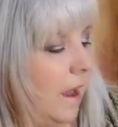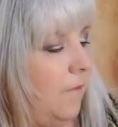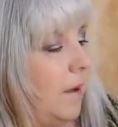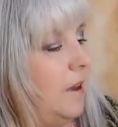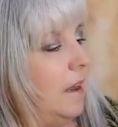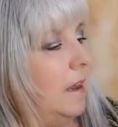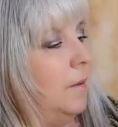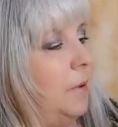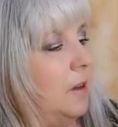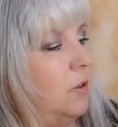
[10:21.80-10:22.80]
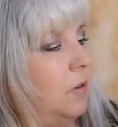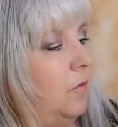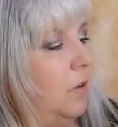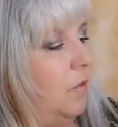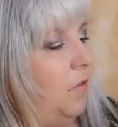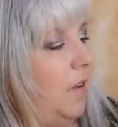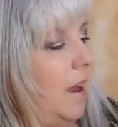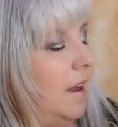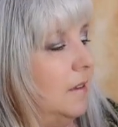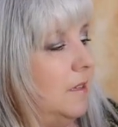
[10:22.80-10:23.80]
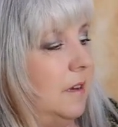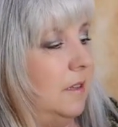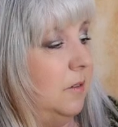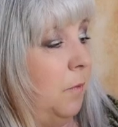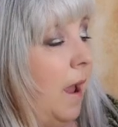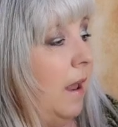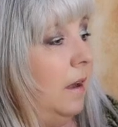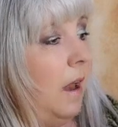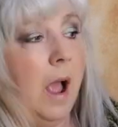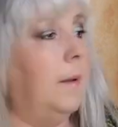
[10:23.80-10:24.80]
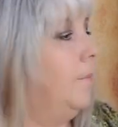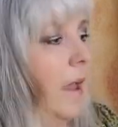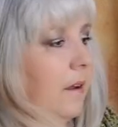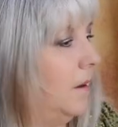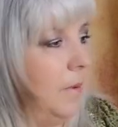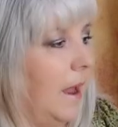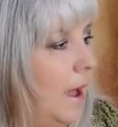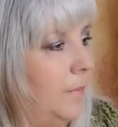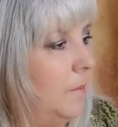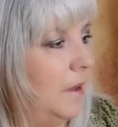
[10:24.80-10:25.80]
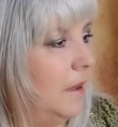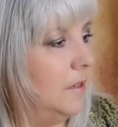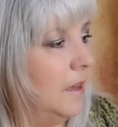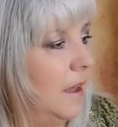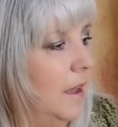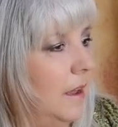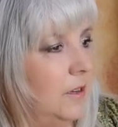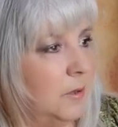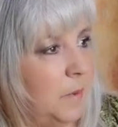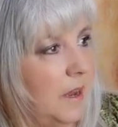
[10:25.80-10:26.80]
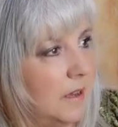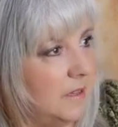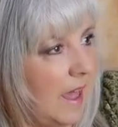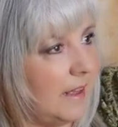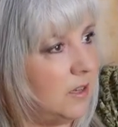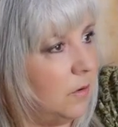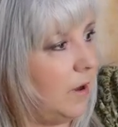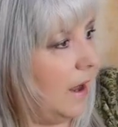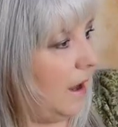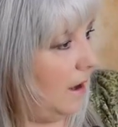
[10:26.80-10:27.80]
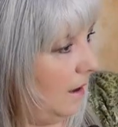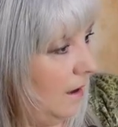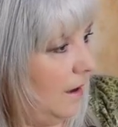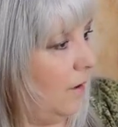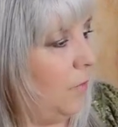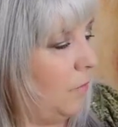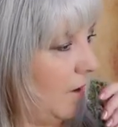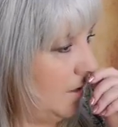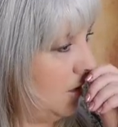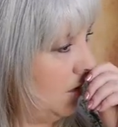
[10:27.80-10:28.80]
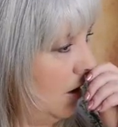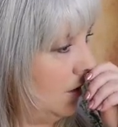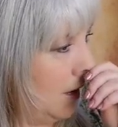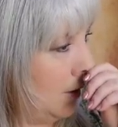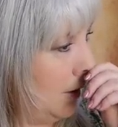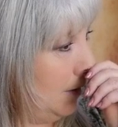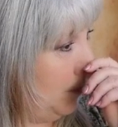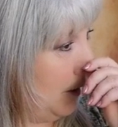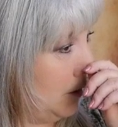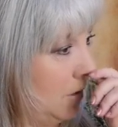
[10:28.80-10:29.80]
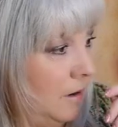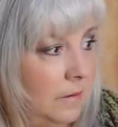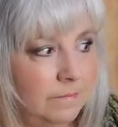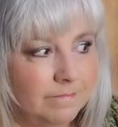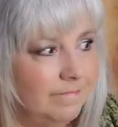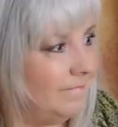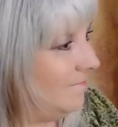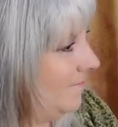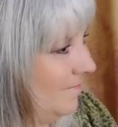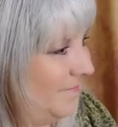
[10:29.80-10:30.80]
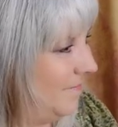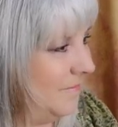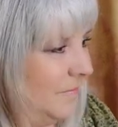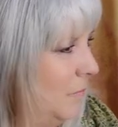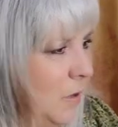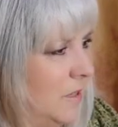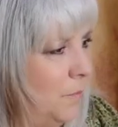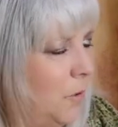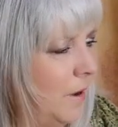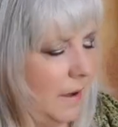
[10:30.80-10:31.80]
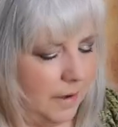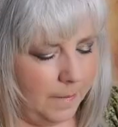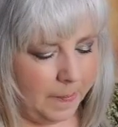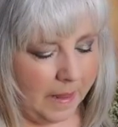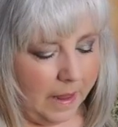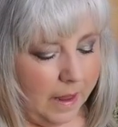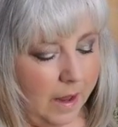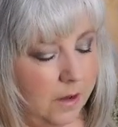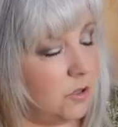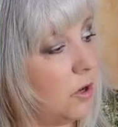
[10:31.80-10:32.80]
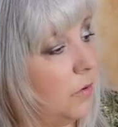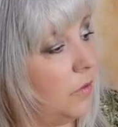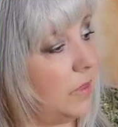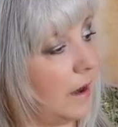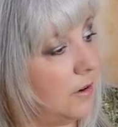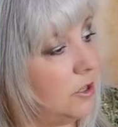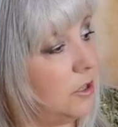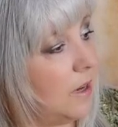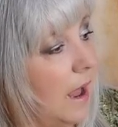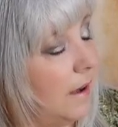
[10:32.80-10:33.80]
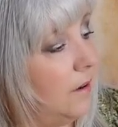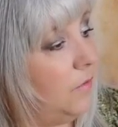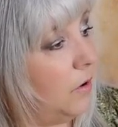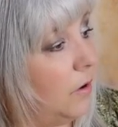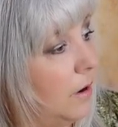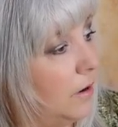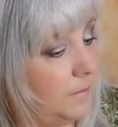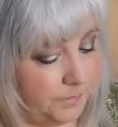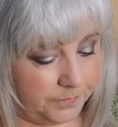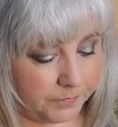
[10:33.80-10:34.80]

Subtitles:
if I'm taking a picture of your face and it's red, I'm not going to be happy because that's okay. If your face is all dark in the picture, right, what's the point? So there's kind of your